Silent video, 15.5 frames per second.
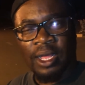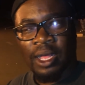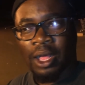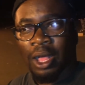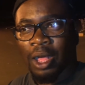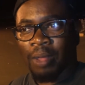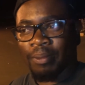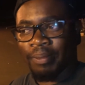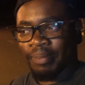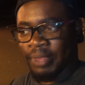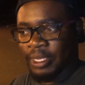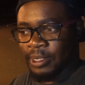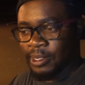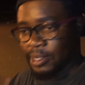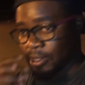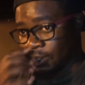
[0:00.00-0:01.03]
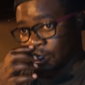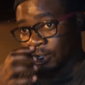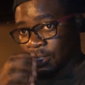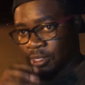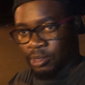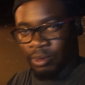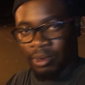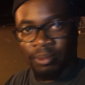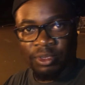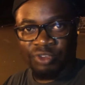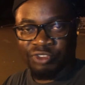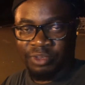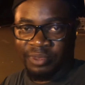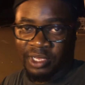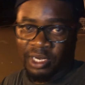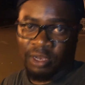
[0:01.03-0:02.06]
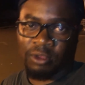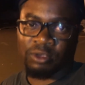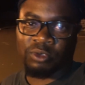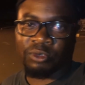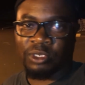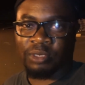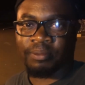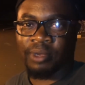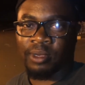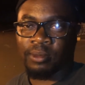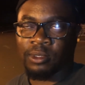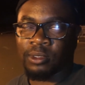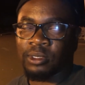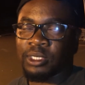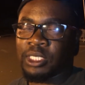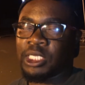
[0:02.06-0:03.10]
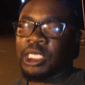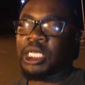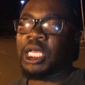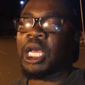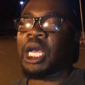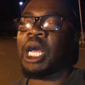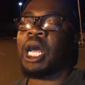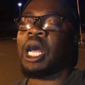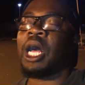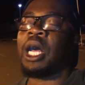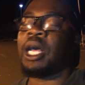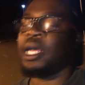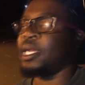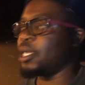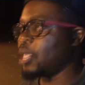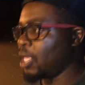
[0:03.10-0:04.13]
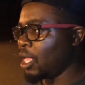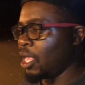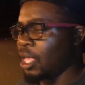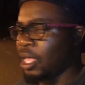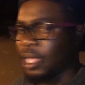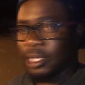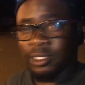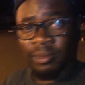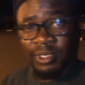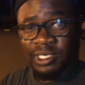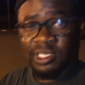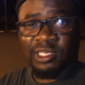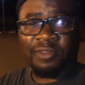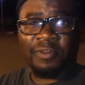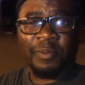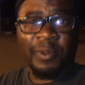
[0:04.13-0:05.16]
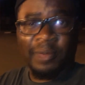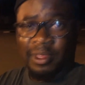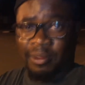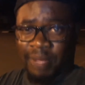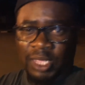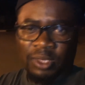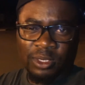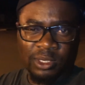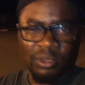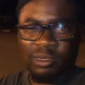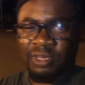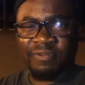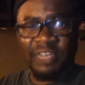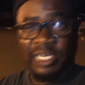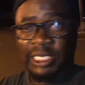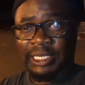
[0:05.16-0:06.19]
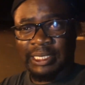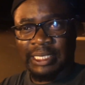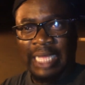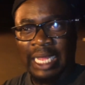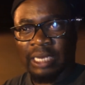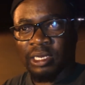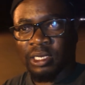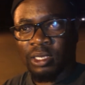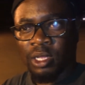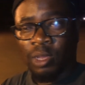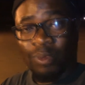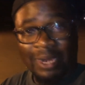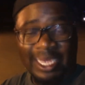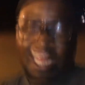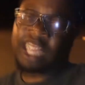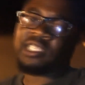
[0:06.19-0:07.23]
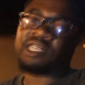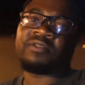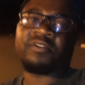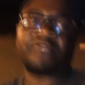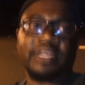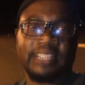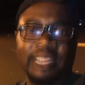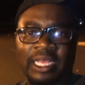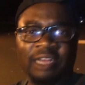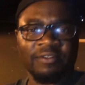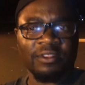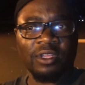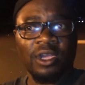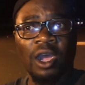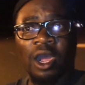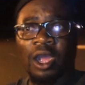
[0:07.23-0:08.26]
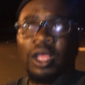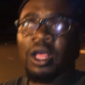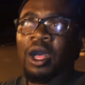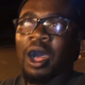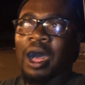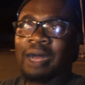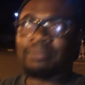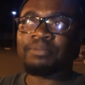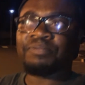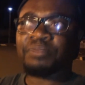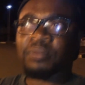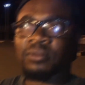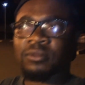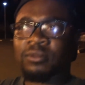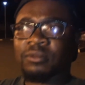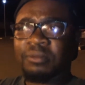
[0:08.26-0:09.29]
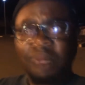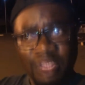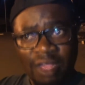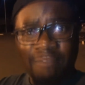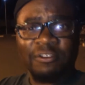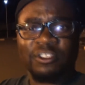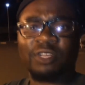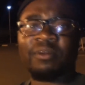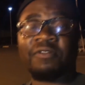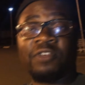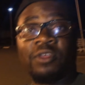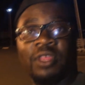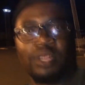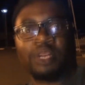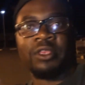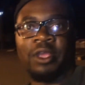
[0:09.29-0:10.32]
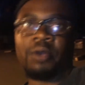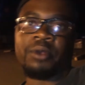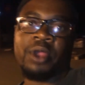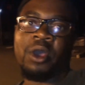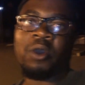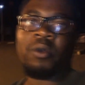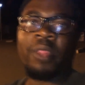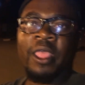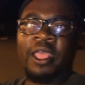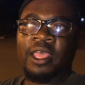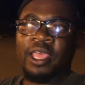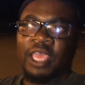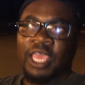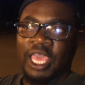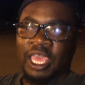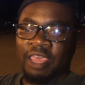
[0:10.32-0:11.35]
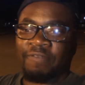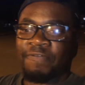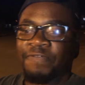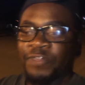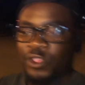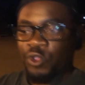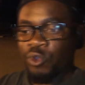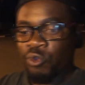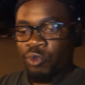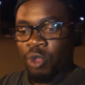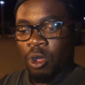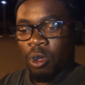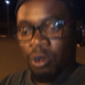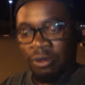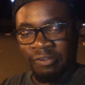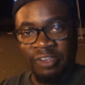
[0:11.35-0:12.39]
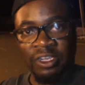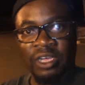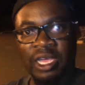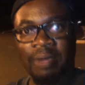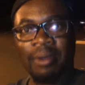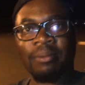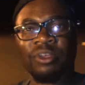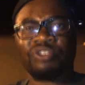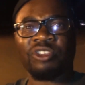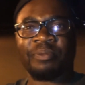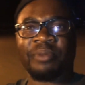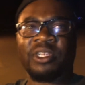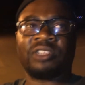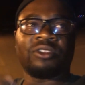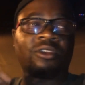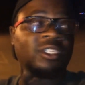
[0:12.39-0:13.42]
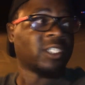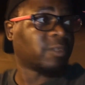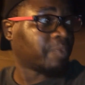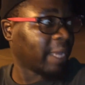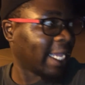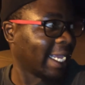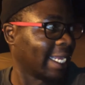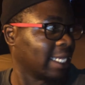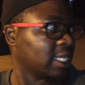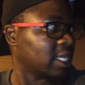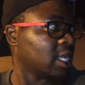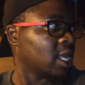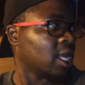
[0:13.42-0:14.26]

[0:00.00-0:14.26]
There's rumble strips that are along Twin Palm Road. God. It's almost as if the people that made those don't even understand what negative effects they have on the car. For some of you that don't know, if you go over a rumble strip at a certain speed,